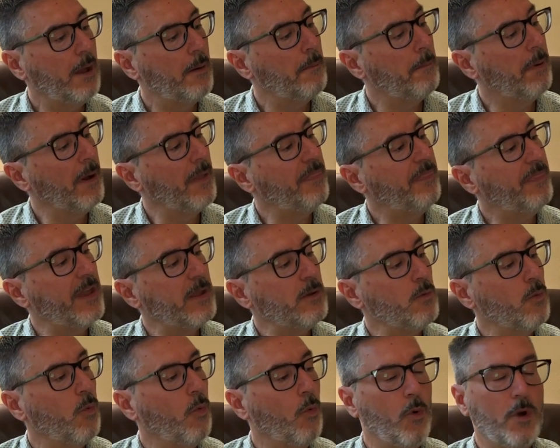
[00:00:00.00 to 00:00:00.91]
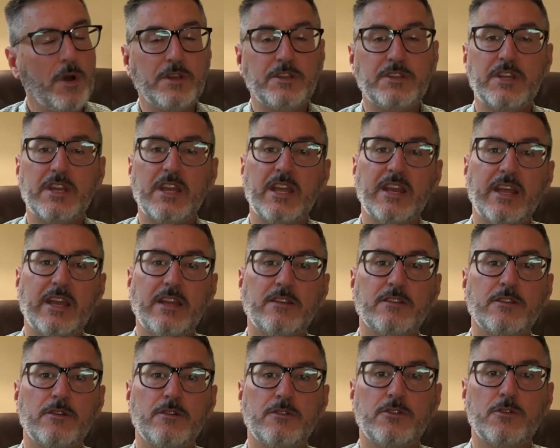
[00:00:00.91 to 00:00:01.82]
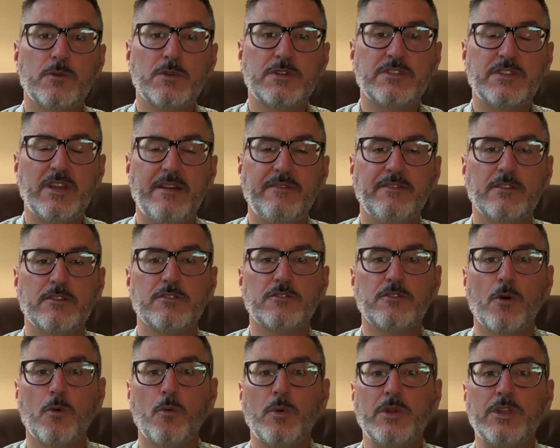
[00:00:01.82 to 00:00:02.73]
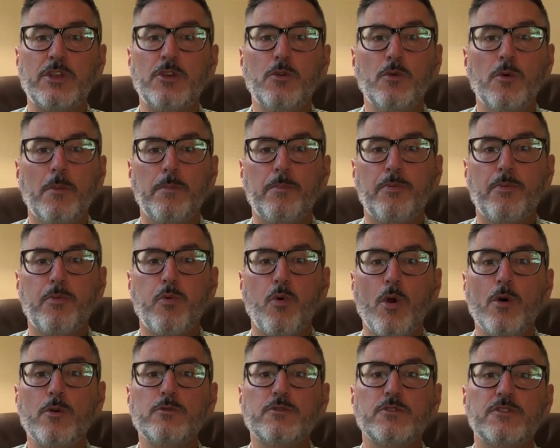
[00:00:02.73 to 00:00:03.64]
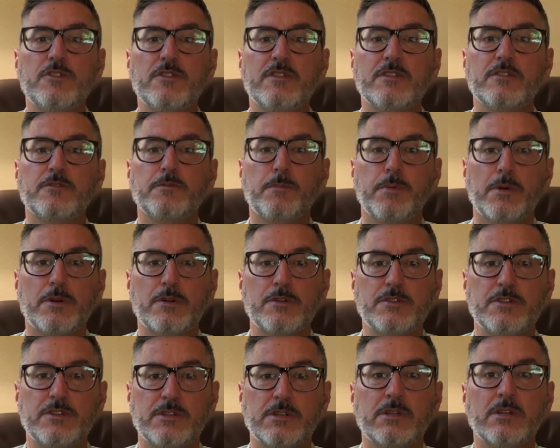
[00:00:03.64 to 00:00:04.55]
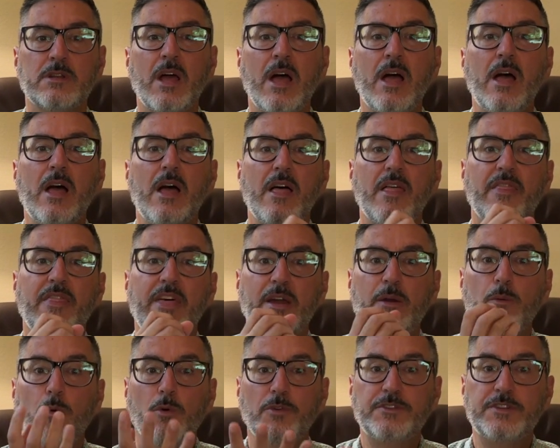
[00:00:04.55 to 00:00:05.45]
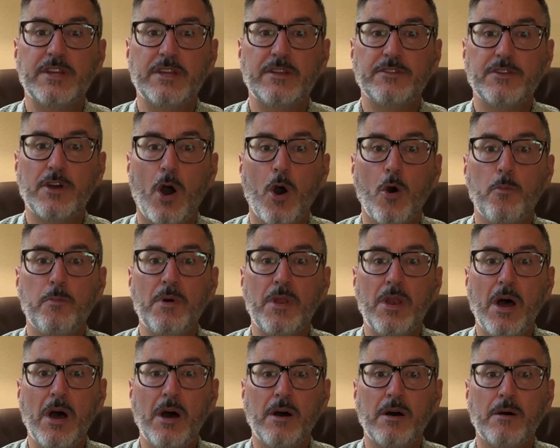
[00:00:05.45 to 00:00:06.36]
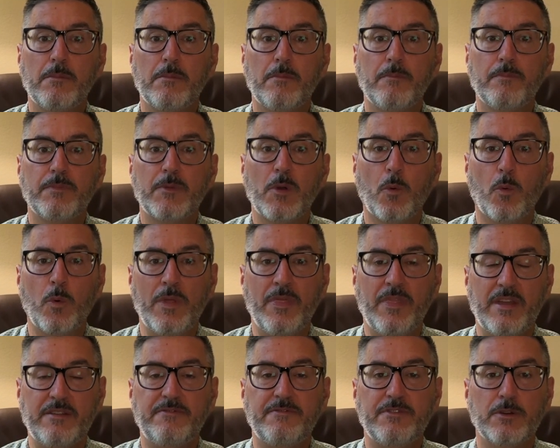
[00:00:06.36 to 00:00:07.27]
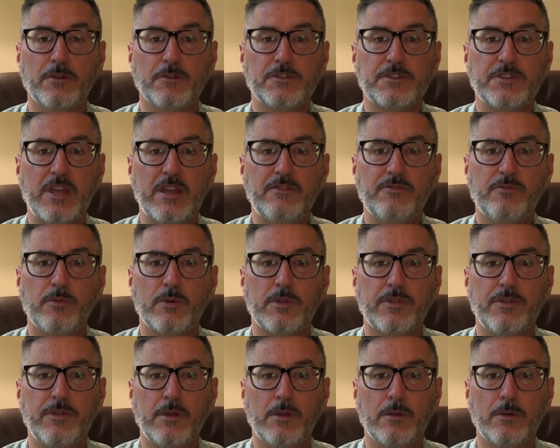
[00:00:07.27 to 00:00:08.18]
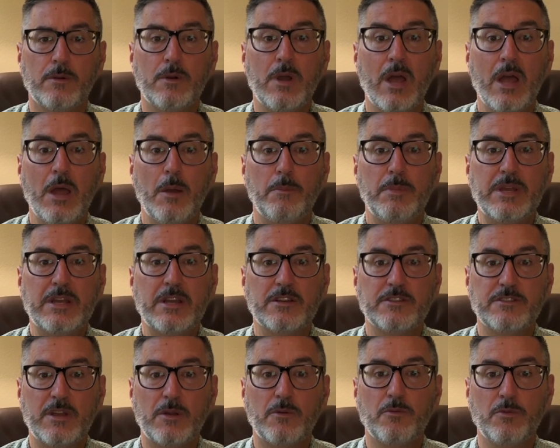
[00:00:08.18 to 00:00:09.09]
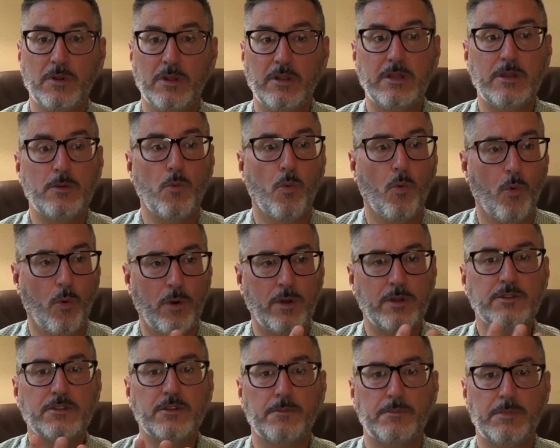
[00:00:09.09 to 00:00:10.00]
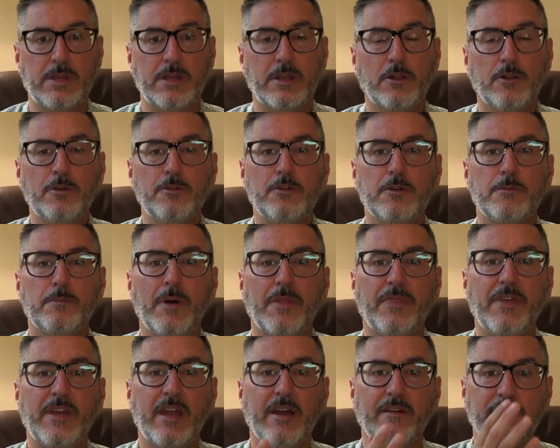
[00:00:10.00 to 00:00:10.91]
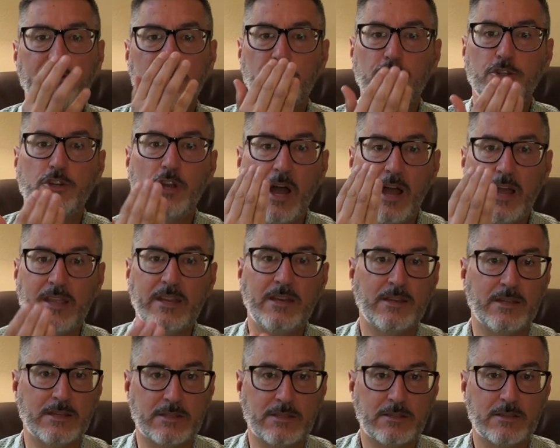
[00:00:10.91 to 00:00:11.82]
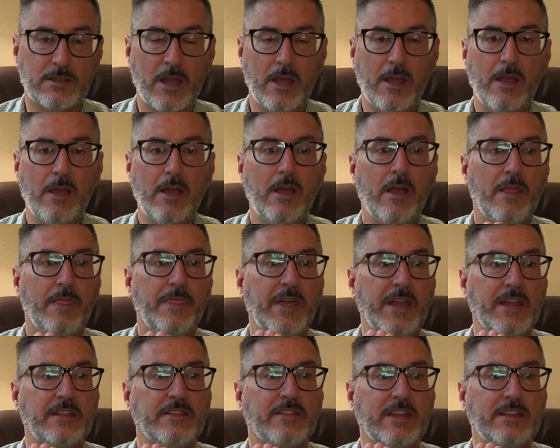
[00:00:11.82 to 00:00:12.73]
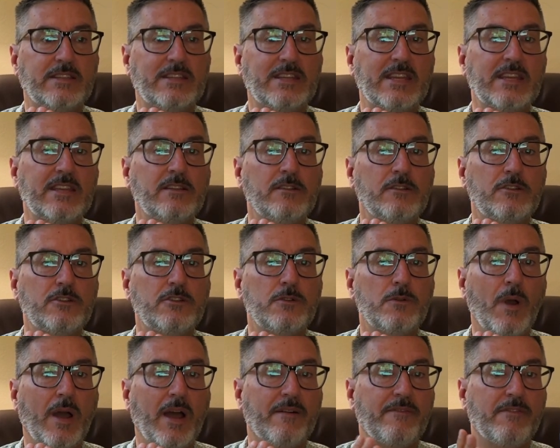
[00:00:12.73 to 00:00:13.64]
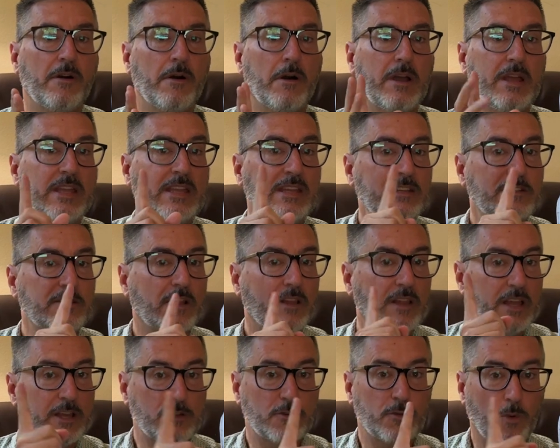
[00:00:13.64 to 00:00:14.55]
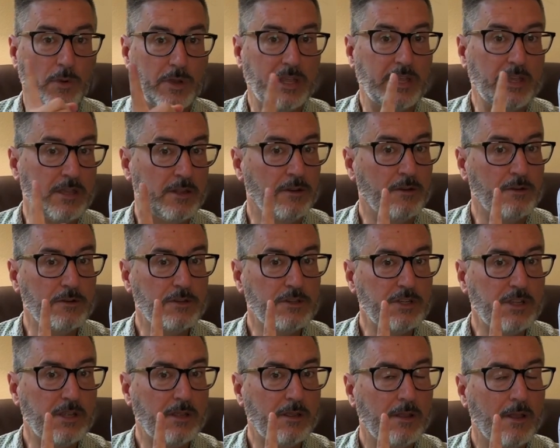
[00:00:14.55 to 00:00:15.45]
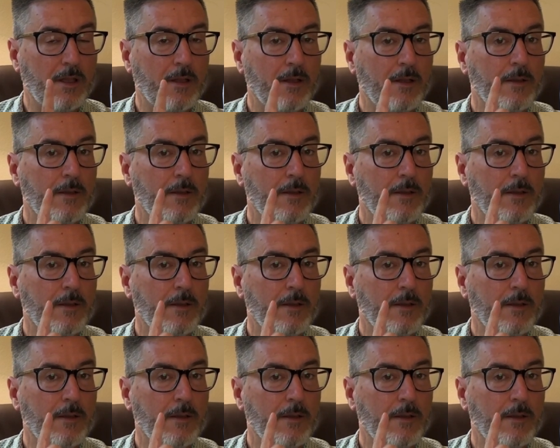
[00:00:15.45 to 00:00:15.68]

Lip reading: but they want to connect you to a 7. So when you approach this person, they will tend to open up when they feel safe with you, because they really want to be included, but they have a shyness. They tend to have an intellectual energy